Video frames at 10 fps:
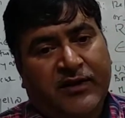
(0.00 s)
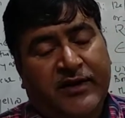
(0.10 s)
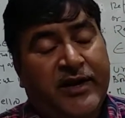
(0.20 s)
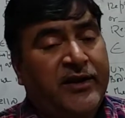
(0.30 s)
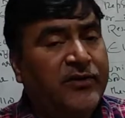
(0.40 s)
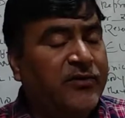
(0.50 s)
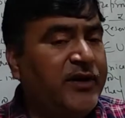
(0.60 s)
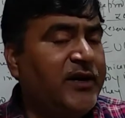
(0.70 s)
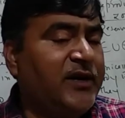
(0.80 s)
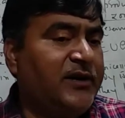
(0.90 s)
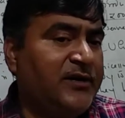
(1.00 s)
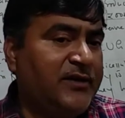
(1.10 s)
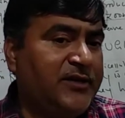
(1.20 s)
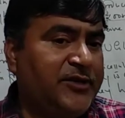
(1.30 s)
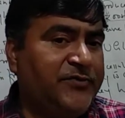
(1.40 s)
That
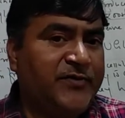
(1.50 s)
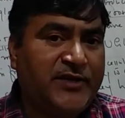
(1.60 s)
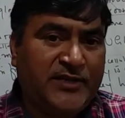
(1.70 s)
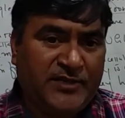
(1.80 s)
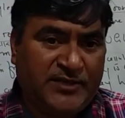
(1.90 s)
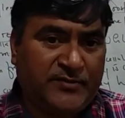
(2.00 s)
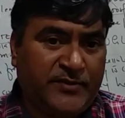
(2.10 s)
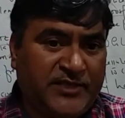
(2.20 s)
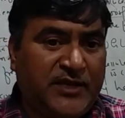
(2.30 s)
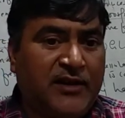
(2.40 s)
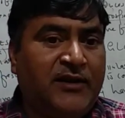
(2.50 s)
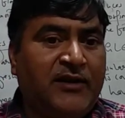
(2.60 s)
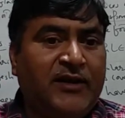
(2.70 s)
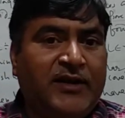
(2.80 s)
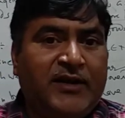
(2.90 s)
euglena is very special.